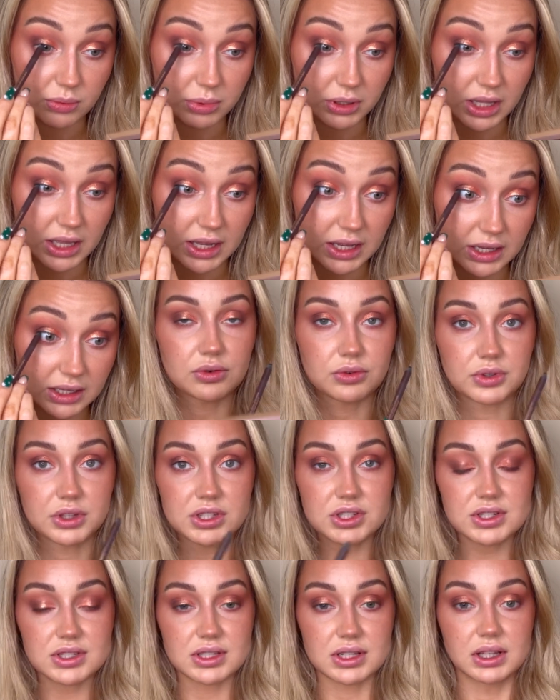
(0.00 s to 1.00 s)
black. It really
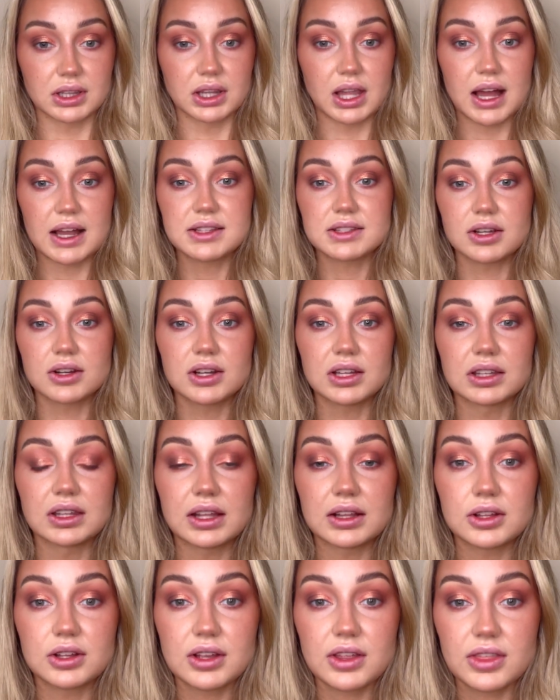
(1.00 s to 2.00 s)
just glides on.
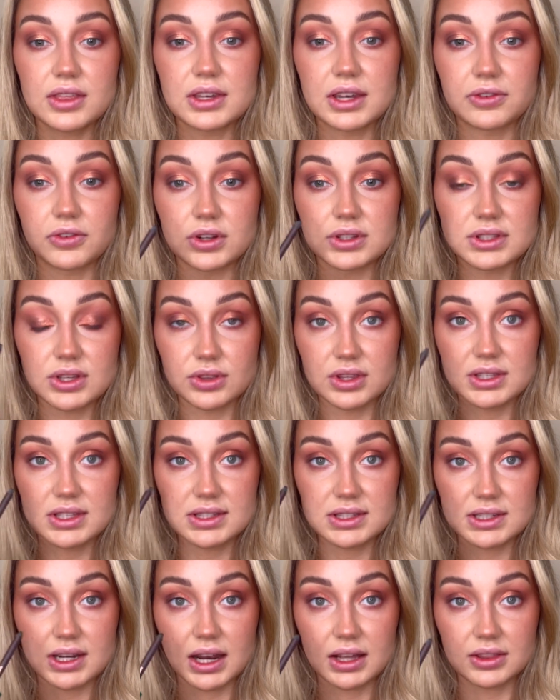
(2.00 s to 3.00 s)
Like, look at the difference. So this is
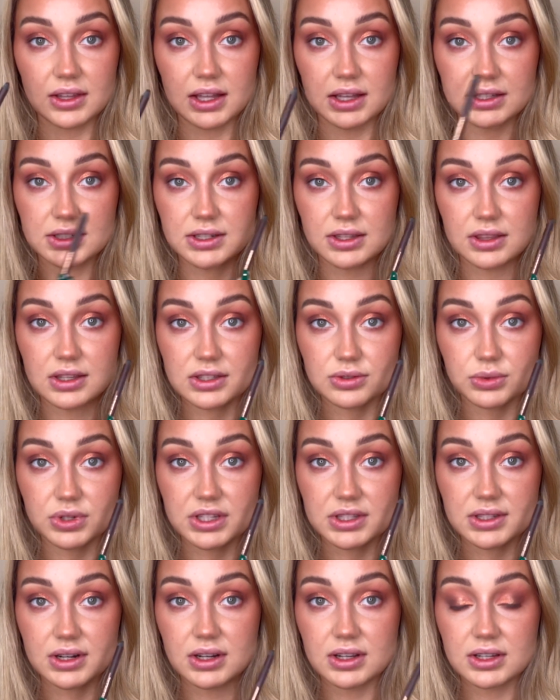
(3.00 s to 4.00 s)
tightlined, this one
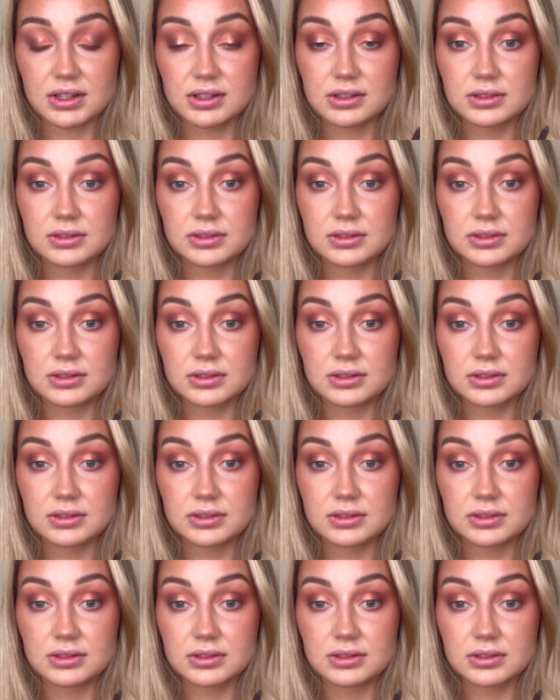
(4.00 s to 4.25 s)
is not.